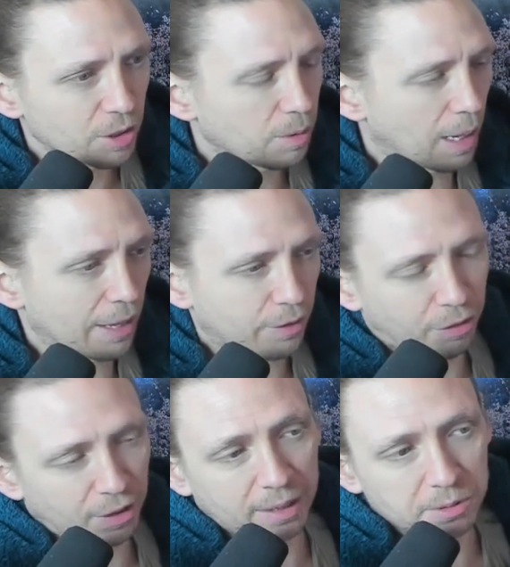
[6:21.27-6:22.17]
You either
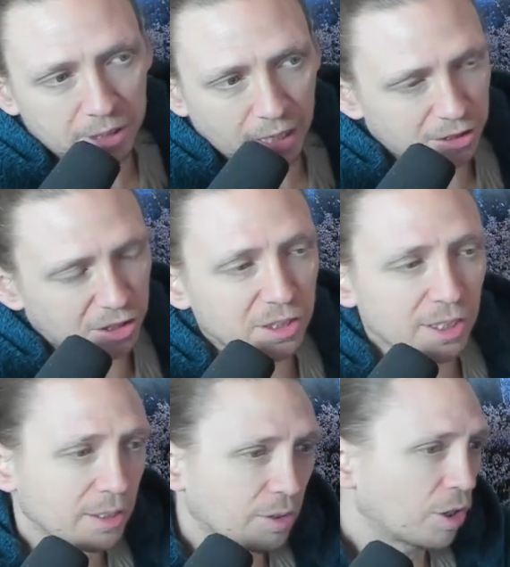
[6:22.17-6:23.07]
think it was a Nazi
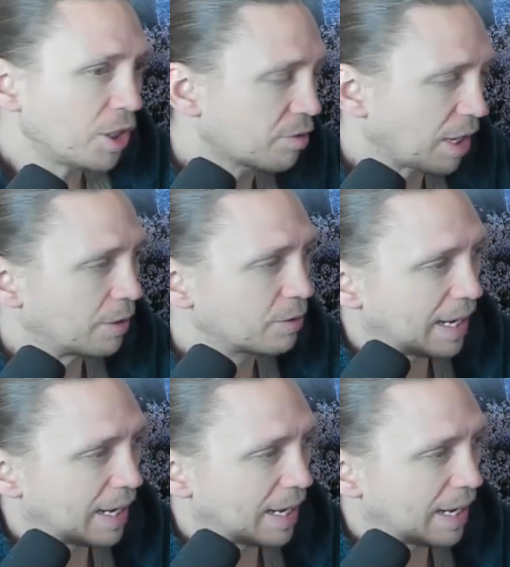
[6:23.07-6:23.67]
salute or you don't.